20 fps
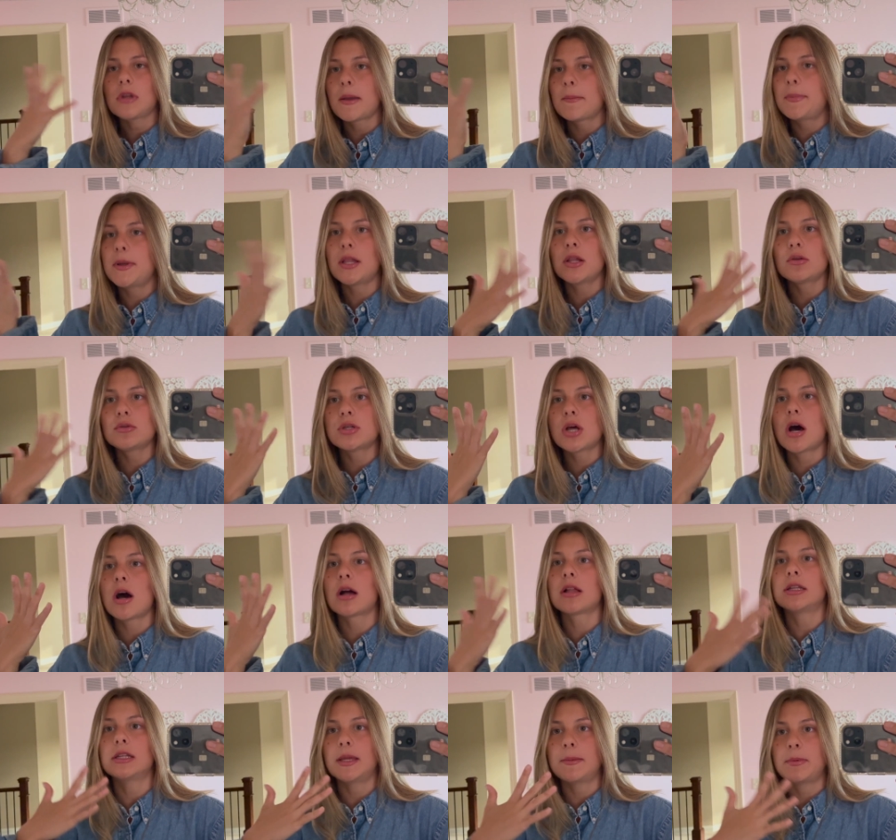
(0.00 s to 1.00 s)
Pillow
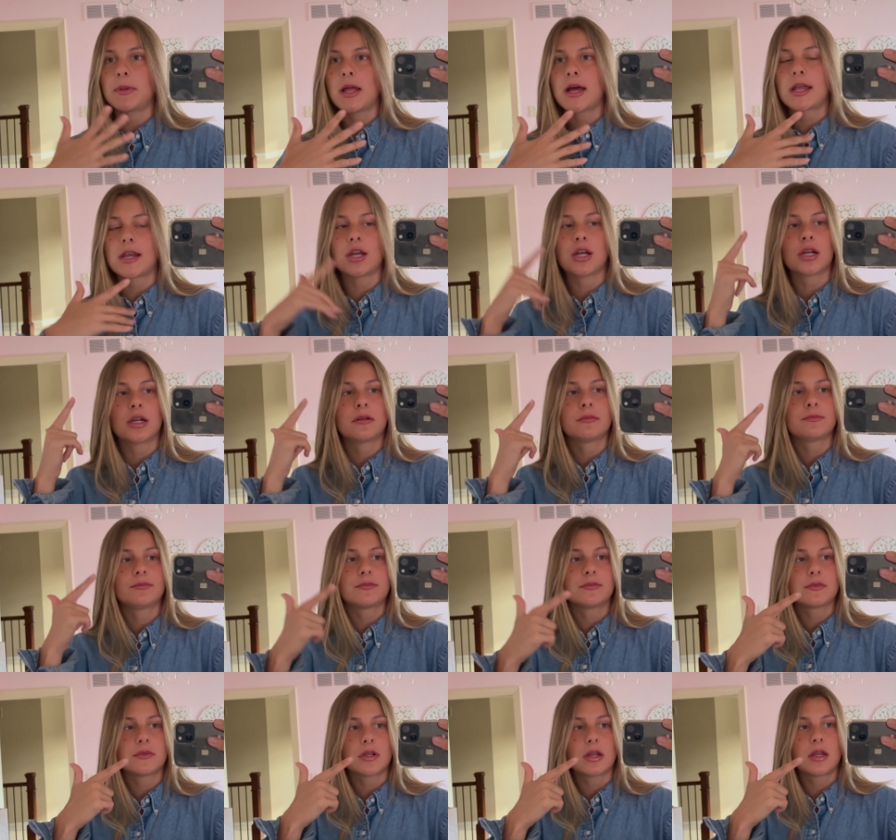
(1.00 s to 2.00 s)
Talk lip liner,
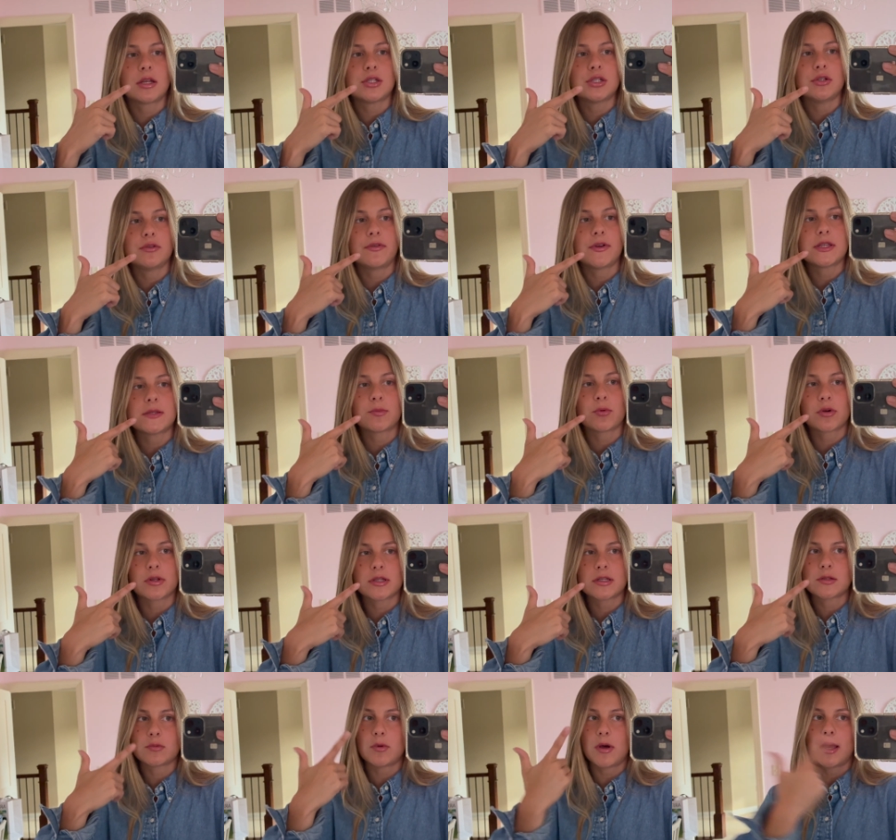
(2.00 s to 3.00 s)
Too Faced Born
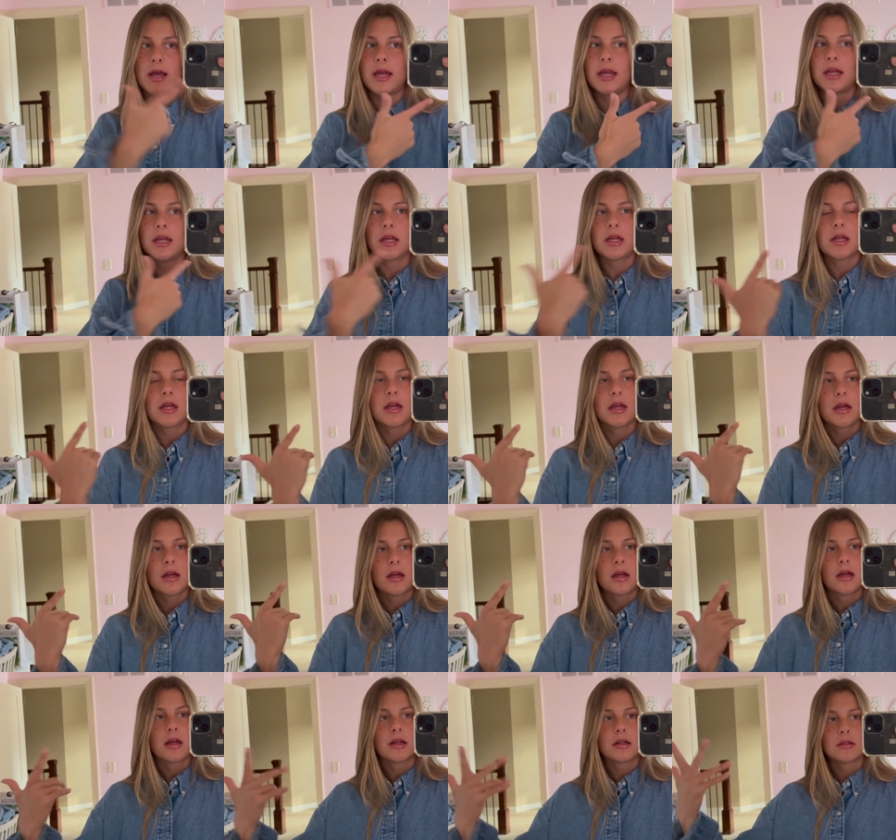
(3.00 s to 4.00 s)
This Way,
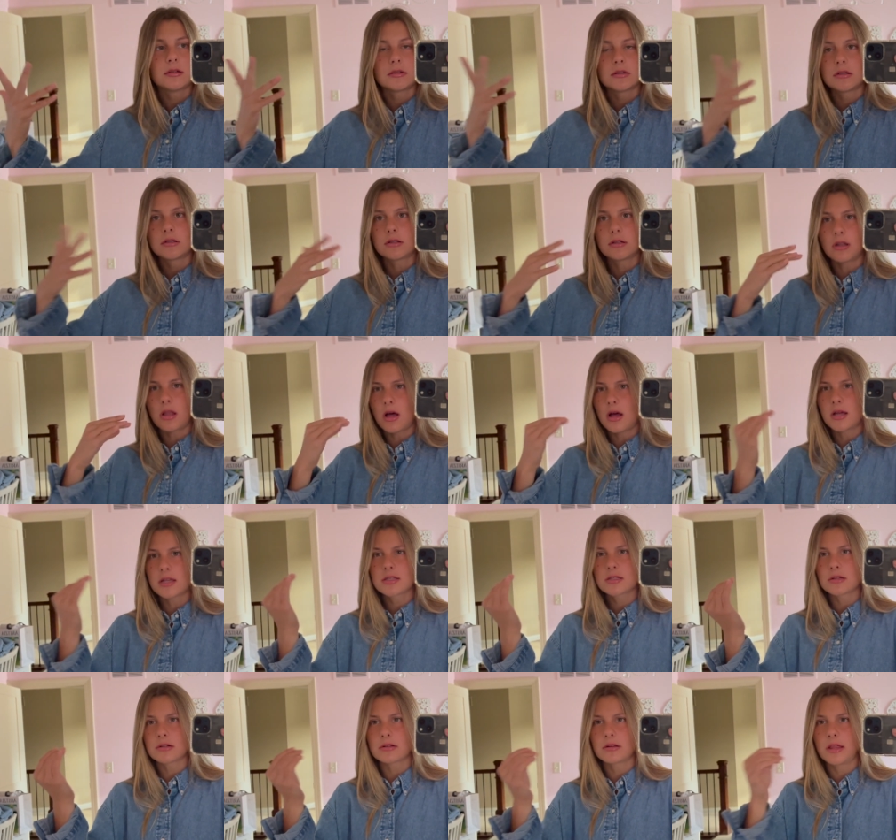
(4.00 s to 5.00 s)

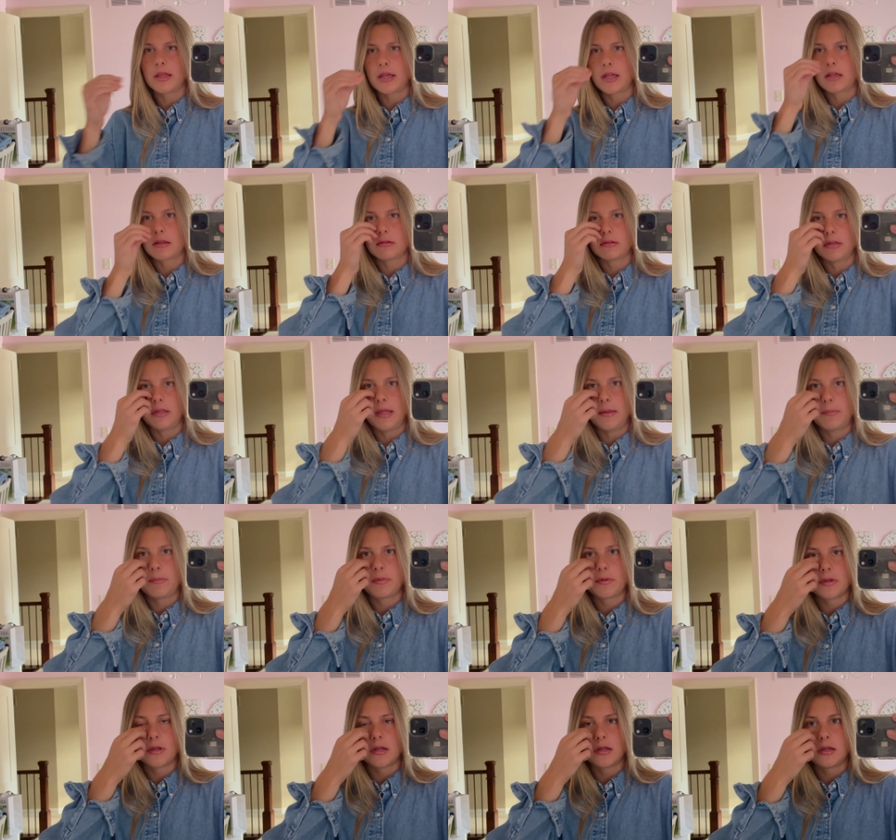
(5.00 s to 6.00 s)
gloss or like
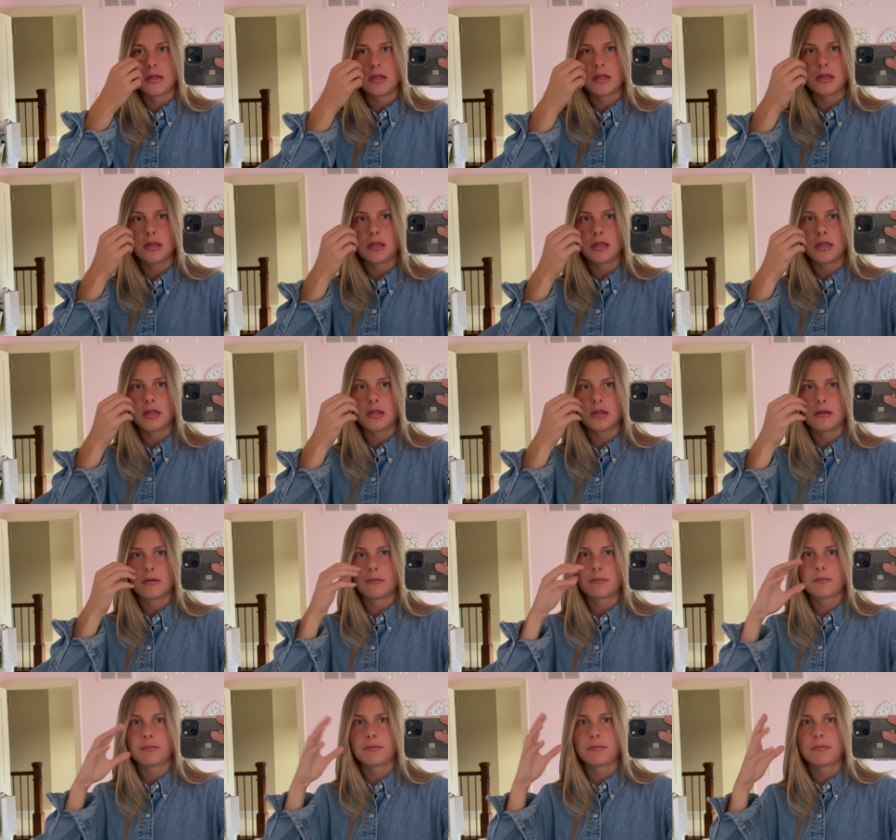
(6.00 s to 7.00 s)
lip,
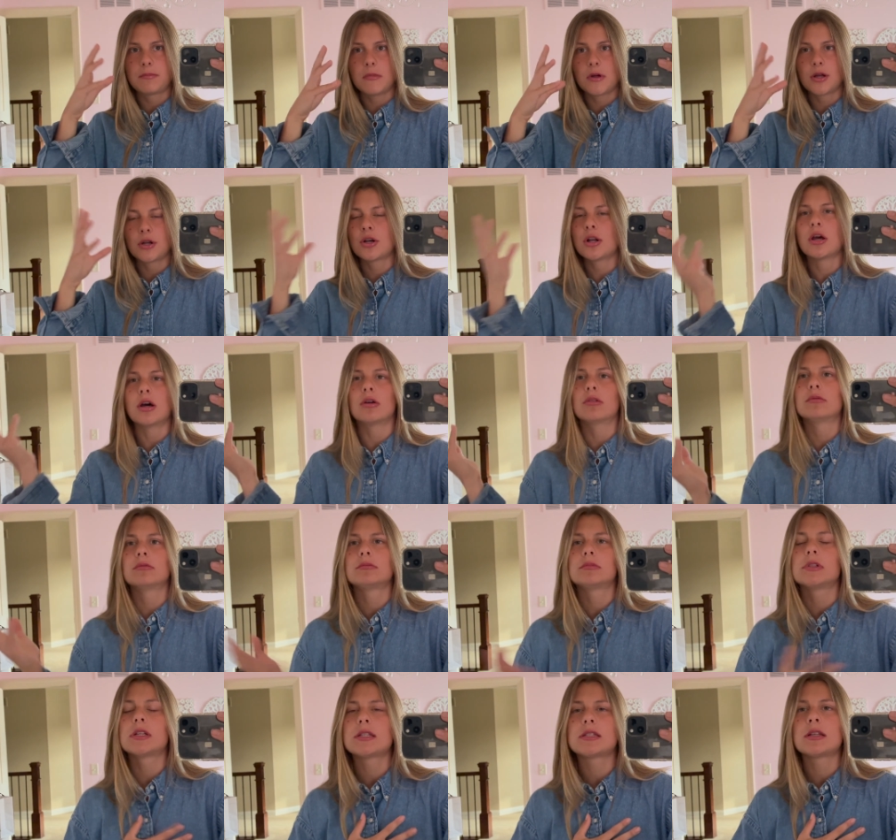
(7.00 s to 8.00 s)
or no,
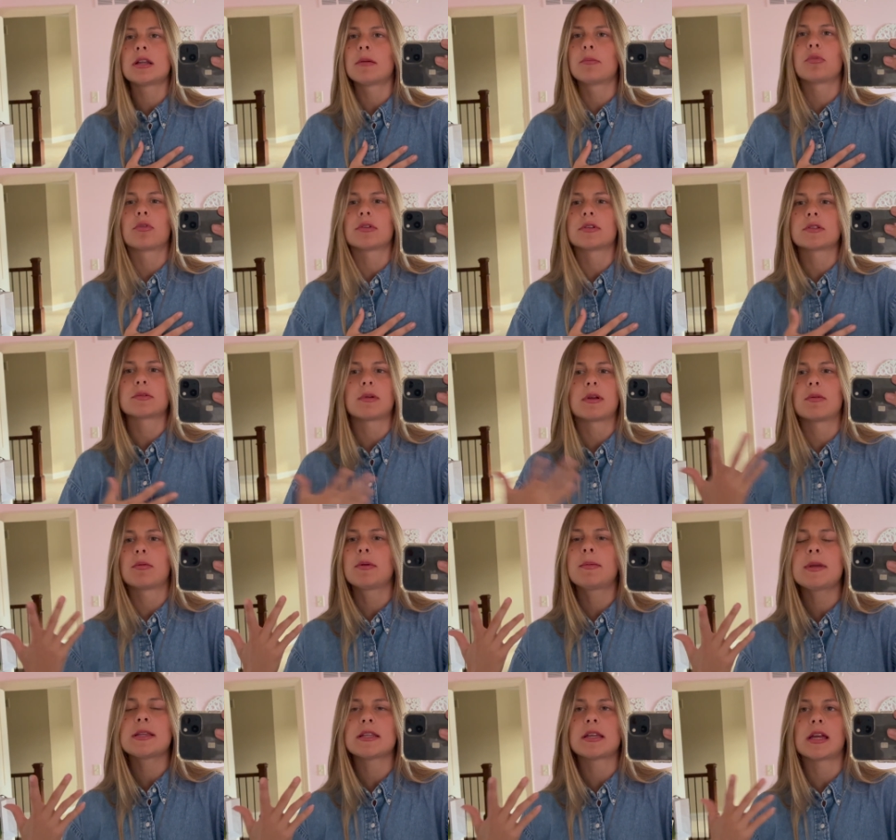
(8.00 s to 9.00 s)
it's not Born This Way.
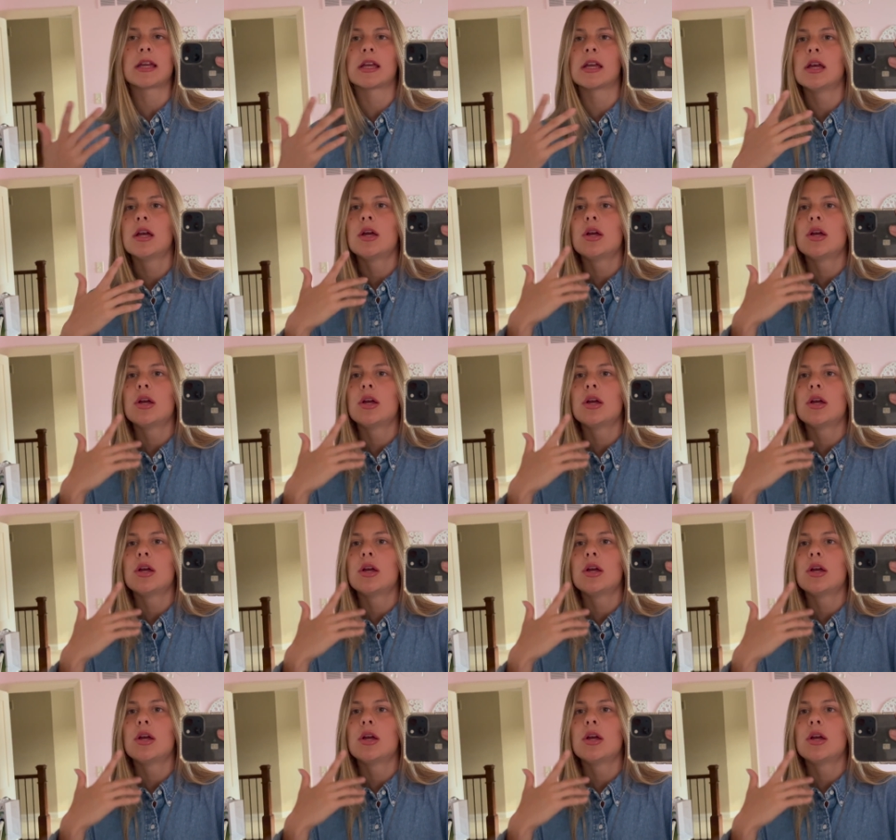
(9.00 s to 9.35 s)
What am I saying?